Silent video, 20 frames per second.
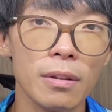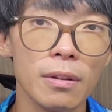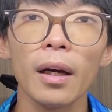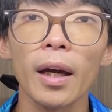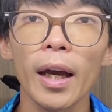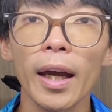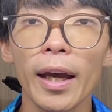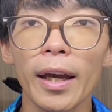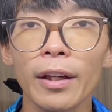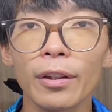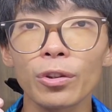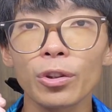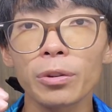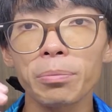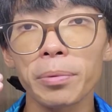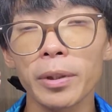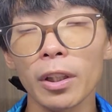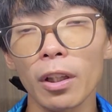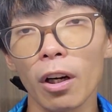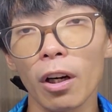and
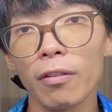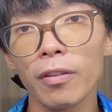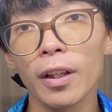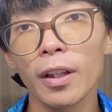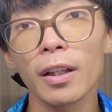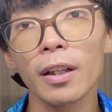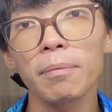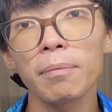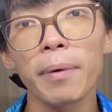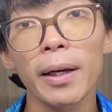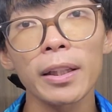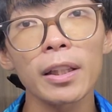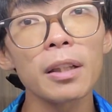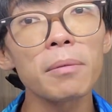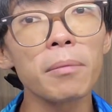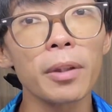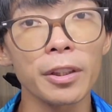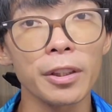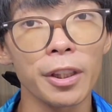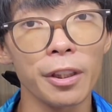would be of a better
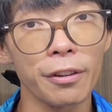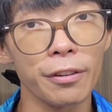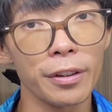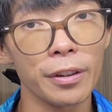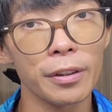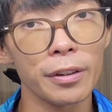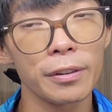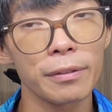material.